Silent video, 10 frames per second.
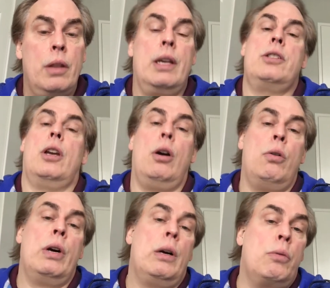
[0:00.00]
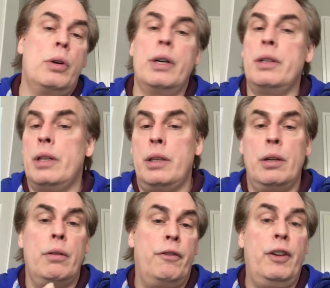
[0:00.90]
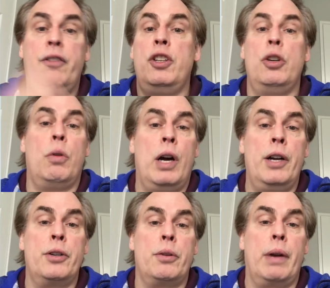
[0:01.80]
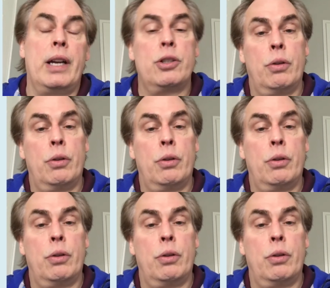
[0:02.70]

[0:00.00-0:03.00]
They say, oh well, we're in the 50 to 100 range.